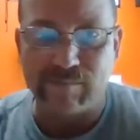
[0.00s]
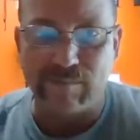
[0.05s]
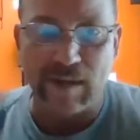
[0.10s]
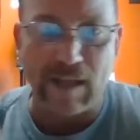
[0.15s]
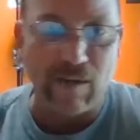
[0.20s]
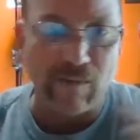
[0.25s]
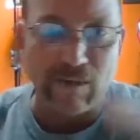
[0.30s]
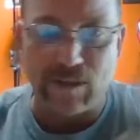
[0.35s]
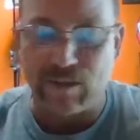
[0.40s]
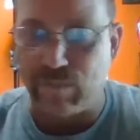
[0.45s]

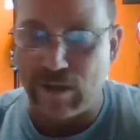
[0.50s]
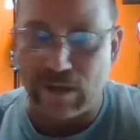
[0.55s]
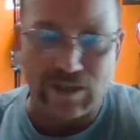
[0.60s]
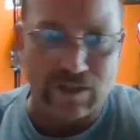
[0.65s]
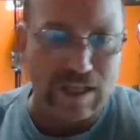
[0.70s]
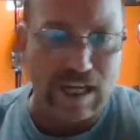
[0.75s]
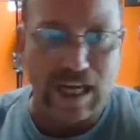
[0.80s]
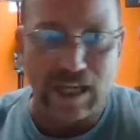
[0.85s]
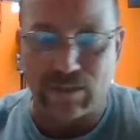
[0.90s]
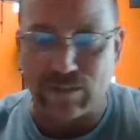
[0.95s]
played with his fish
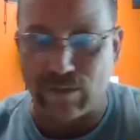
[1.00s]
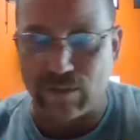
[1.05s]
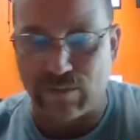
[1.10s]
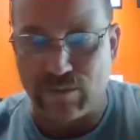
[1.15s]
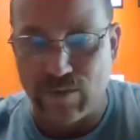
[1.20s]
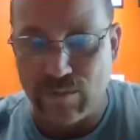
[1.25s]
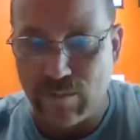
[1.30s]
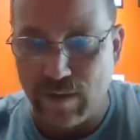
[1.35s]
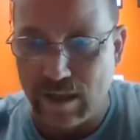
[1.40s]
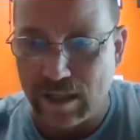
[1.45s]
tanks for a
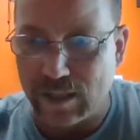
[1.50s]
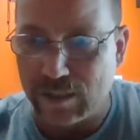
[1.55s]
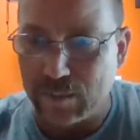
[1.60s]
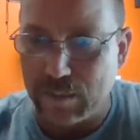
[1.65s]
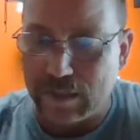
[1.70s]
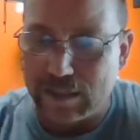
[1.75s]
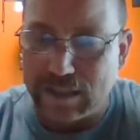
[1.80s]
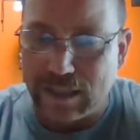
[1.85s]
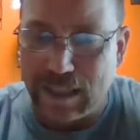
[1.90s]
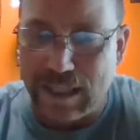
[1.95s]
few months,
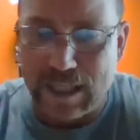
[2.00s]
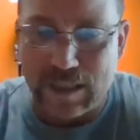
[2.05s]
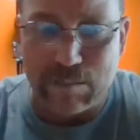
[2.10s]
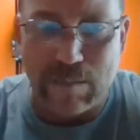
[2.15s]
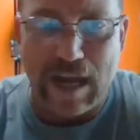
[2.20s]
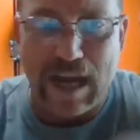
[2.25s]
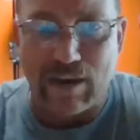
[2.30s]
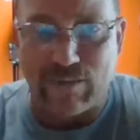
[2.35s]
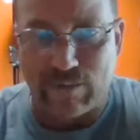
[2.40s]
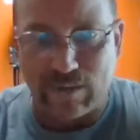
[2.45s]
but uh, he's
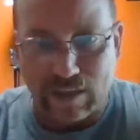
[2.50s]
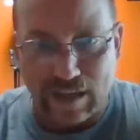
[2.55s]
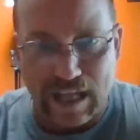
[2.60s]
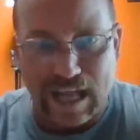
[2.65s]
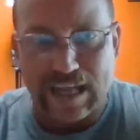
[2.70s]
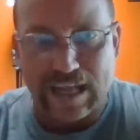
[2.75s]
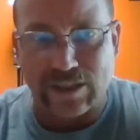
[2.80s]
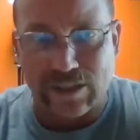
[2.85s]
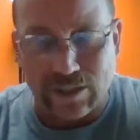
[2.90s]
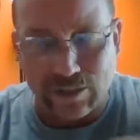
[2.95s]
back for the
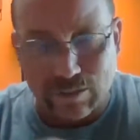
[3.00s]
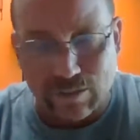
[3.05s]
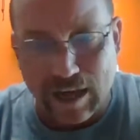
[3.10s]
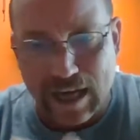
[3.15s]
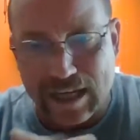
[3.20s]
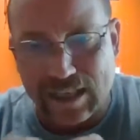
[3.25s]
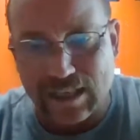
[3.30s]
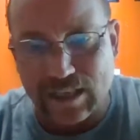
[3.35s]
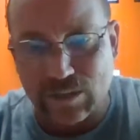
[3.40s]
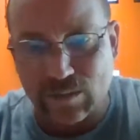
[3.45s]
last two
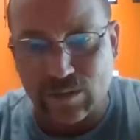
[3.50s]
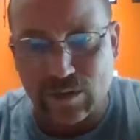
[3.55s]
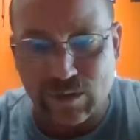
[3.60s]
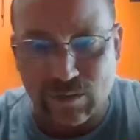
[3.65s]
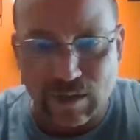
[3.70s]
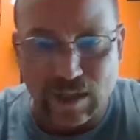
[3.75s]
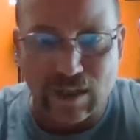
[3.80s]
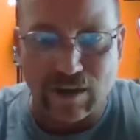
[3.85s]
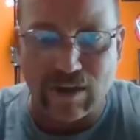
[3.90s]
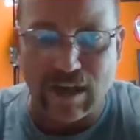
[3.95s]
races, which is
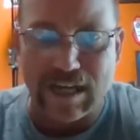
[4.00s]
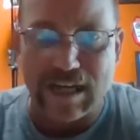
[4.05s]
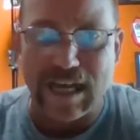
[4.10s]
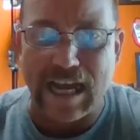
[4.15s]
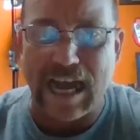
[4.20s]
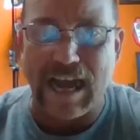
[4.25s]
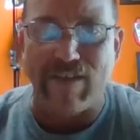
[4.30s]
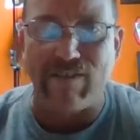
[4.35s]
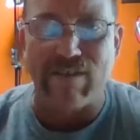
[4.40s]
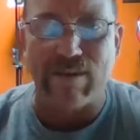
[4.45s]
really great
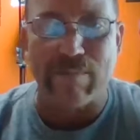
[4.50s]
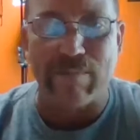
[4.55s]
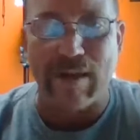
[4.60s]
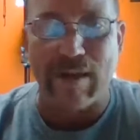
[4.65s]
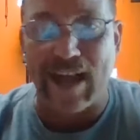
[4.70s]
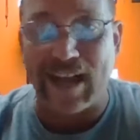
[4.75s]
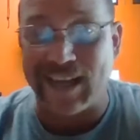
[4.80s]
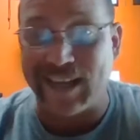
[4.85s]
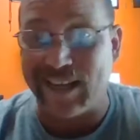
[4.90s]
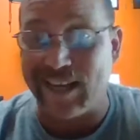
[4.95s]
to have him
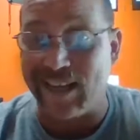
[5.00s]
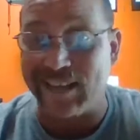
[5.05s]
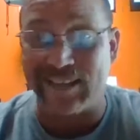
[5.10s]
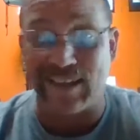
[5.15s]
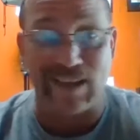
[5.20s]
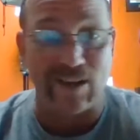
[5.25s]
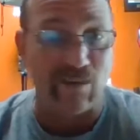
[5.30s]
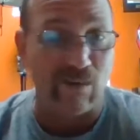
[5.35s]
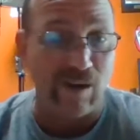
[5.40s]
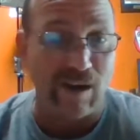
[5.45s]
back. And I
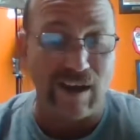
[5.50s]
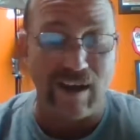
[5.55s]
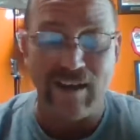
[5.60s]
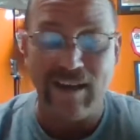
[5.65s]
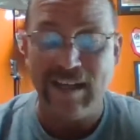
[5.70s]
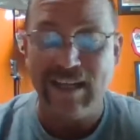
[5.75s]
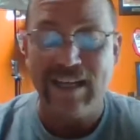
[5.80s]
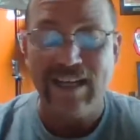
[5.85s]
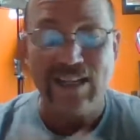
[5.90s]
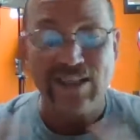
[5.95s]
tell you
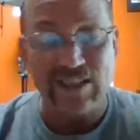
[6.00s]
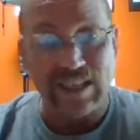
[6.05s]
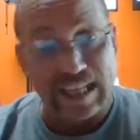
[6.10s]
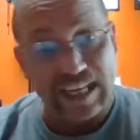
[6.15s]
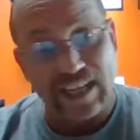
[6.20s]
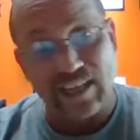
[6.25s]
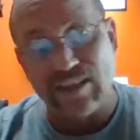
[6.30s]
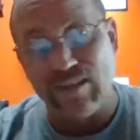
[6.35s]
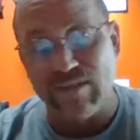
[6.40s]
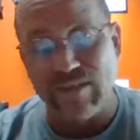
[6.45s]
what,
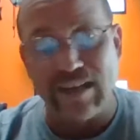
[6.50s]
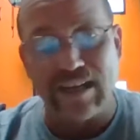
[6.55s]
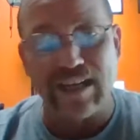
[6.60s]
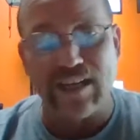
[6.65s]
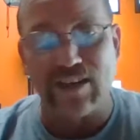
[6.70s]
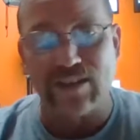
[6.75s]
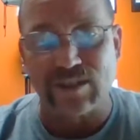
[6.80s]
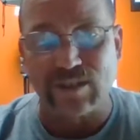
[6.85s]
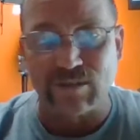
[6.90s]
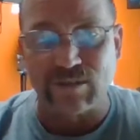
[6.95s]
check out the
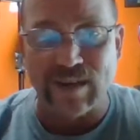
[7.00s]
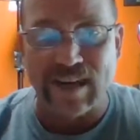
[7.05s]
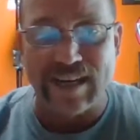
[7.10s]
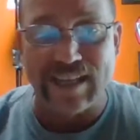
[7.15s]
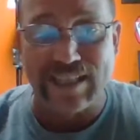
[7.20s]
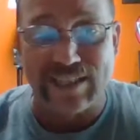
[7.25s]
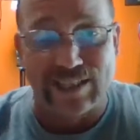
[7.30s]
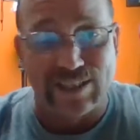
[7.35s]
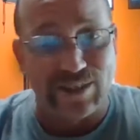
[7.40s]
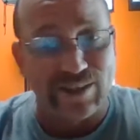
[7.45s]
videos of
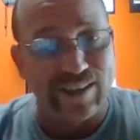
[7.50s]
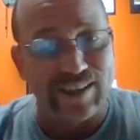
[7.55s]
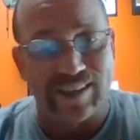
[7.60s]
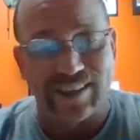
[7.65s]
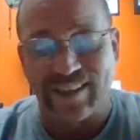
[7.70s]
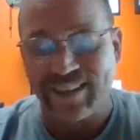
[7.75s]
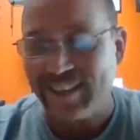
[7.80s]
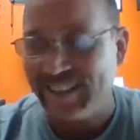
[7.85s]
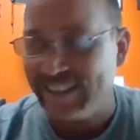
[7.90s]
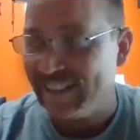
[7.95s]
Randy
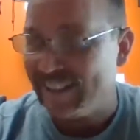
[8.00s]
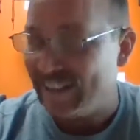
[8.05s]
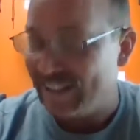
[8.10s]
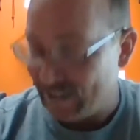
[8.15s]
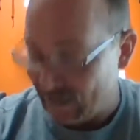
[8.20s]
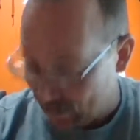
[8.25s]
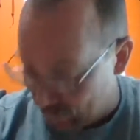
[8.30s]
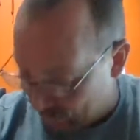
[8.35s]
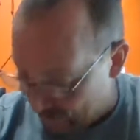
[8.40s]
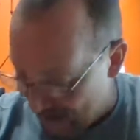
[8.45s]
Sawyer.
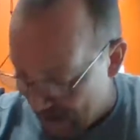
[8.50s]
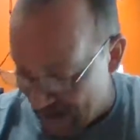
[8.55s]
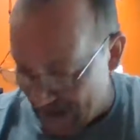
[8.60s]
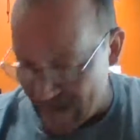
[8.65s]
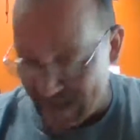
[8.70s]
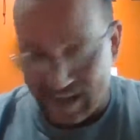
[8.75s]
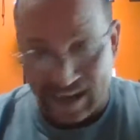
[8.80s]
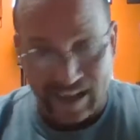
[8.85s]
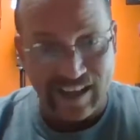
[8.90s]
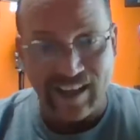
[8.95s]

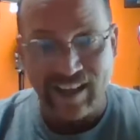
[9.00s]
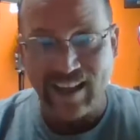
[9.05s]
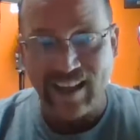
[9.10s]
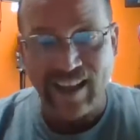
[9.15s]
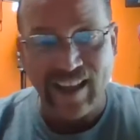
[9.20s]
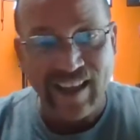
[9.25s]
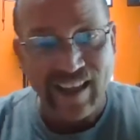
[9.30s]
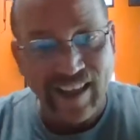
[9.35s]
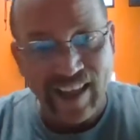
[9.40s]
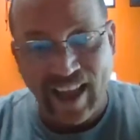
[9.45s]
Randy,
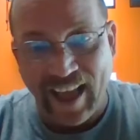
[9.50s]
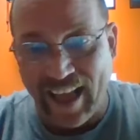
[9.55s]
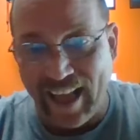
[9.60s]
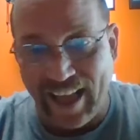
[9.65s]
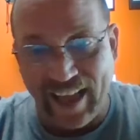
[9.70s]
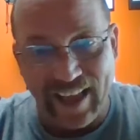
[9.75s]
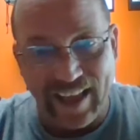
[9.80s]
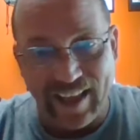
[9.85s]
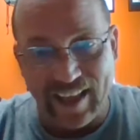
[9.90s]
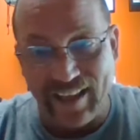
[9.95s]
I,
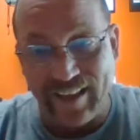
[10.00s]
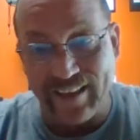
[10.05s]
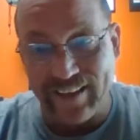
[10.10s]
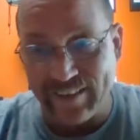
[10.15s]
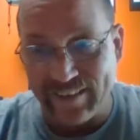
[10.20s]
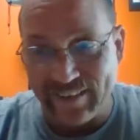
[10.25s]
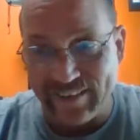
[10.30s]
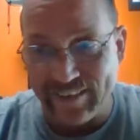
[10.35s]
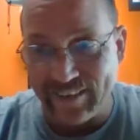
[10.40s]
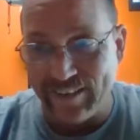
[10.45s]
uh, I, uh,
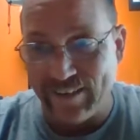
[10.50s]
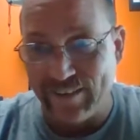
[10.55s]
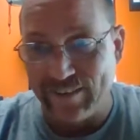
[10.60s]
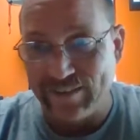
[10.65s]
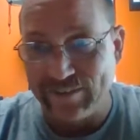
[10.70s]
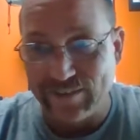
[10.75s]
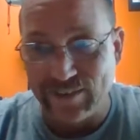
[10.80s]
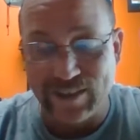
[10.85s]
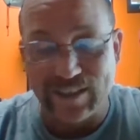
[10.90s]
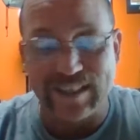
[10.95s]
you
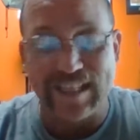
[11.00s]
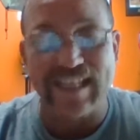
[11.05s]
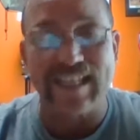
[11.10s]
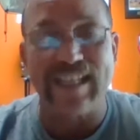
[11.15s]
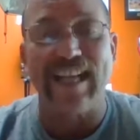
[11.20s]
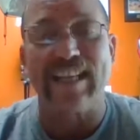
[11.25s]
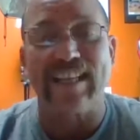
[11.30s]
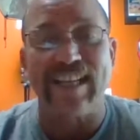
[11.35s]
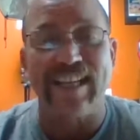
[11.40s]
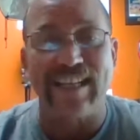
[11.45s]
know, good thing
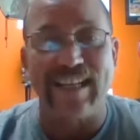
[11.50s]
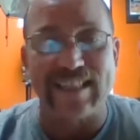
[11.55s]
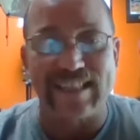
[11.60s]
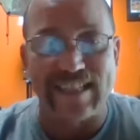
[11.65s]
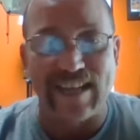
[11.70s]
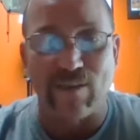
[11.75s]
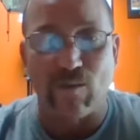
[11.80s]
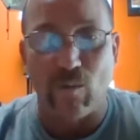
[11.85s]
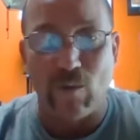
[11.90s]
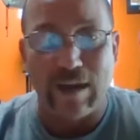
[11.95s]
that thing
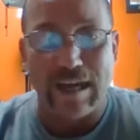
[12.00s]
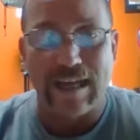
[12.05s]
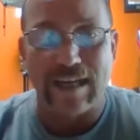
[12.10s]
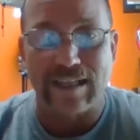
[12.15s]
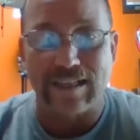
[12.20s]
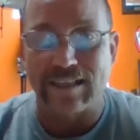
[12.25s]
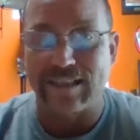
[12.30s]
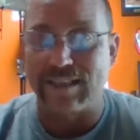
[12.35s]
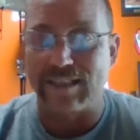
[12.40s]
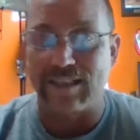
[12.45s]
doesn't have wings